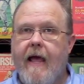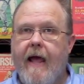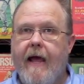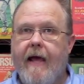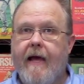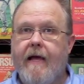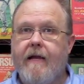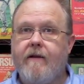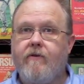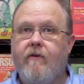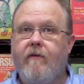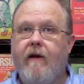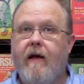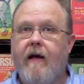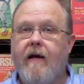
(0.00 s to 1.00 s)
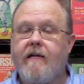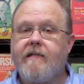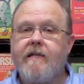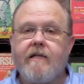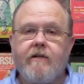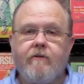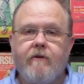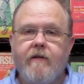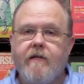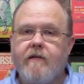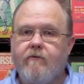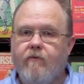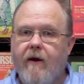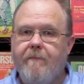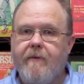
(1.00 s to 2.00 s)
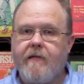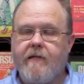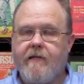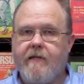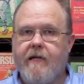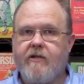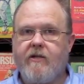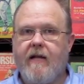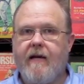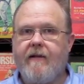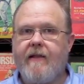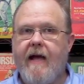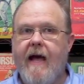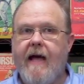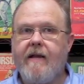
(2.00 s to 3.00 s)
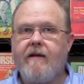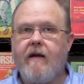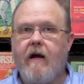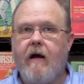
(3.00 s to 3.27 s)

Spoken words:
and accessories and weapons and such like that.